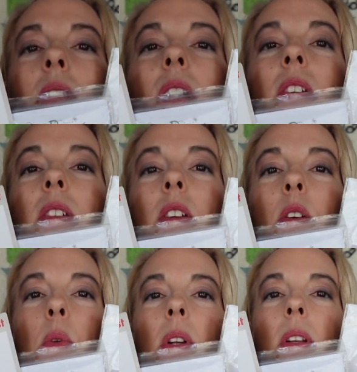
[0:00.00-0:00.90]
I'll start
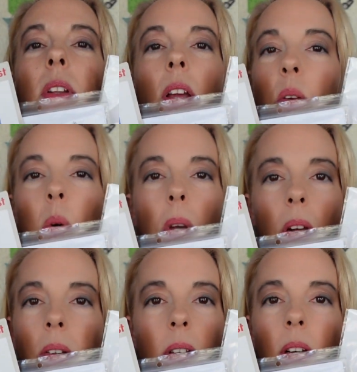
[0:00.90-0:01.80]
one. I won't
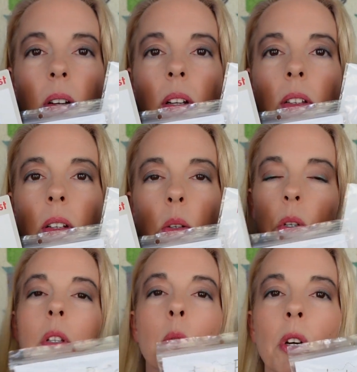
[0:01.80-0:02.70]
guarantee I'll get it done
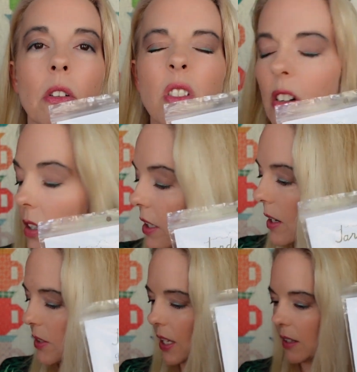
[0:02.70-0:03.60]
quickly, but I'll start it.
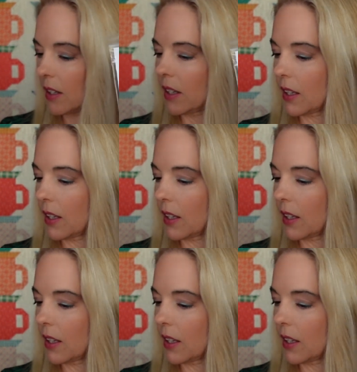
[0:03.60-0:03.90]
How's that?